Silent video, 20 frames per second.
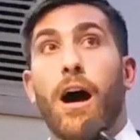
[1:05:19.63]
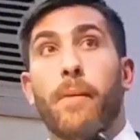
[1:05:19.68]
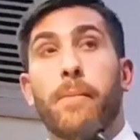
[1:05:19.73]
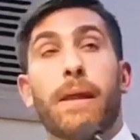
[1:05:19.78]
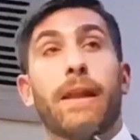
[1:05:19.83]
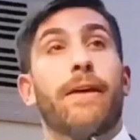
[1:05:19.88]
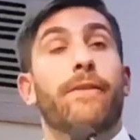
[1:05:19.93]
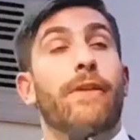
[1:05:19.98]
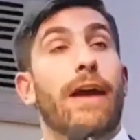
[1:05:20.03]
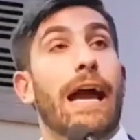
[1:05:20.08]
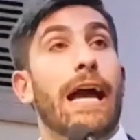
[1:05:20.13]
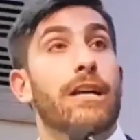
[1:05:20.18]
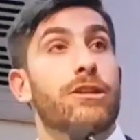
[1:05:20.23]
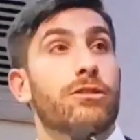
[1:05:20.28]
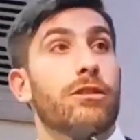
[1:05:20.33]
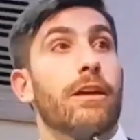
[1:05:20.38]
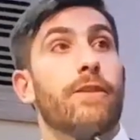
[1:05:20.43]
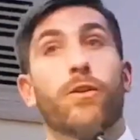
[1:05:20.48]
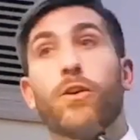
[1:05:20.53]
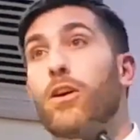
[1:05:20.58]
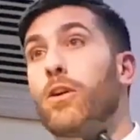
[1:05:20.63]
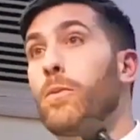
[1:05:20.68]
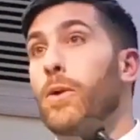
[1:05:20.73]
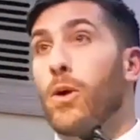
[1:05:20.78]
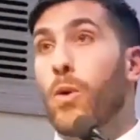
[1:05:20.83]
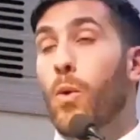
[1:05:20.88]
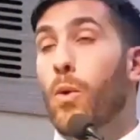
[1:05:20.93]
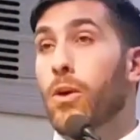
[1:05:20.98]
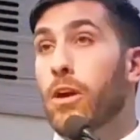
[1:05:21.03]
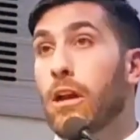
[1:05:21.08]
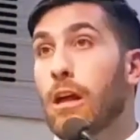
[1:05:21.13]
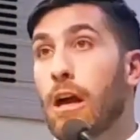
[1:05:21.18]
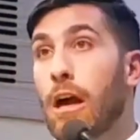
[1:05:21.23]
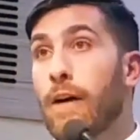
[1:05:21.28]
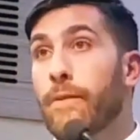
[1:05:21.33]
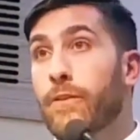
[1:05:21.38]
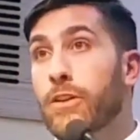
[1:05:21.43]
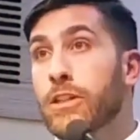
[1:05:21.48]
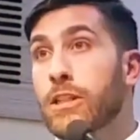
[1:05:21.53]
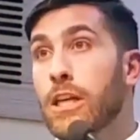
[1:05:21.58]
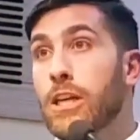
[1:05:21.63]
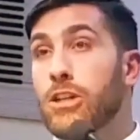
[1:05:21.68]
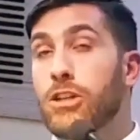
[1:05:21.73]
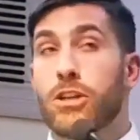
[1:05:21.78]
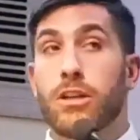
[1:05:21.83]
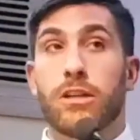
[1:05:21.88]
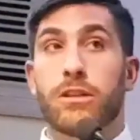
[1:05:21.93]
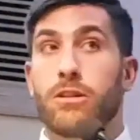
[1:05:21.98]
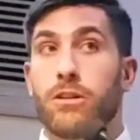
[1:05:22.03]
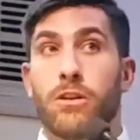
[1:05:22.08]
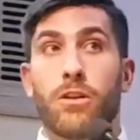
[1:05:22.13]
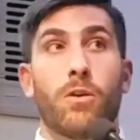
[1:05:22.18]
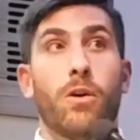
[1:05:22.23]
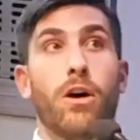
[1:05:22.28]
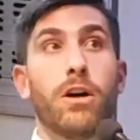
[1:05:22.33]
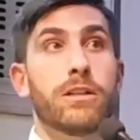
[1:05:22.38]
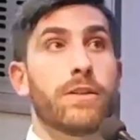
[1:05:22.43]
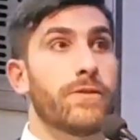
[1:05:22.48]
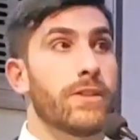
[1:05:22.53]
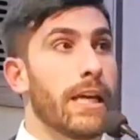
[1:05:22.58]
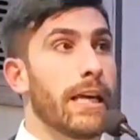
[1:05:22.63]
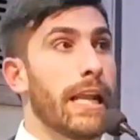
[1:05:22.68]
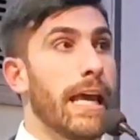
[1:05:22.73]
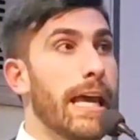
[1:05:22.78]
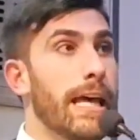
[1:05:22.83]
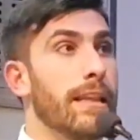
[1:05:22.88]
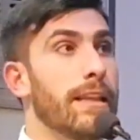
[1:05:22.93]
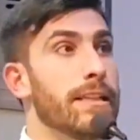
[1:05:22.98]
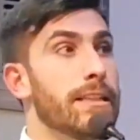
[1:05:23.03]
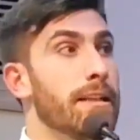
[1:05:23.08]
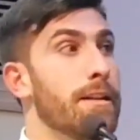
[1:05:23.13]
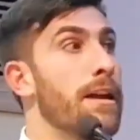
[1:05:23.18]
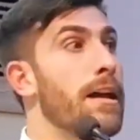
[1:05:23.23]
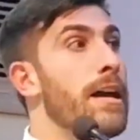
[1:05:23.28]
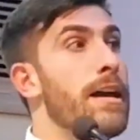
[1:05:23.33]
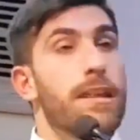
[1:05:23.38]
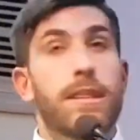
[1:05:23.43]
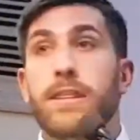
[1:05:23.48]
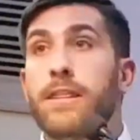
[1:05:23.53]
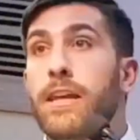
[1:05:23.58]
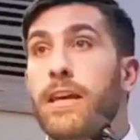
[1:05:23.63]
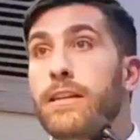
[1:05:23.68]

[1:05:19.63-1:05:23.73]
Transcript: Um, and I've actually heard reported conversations or the calls of saying, hey, listen,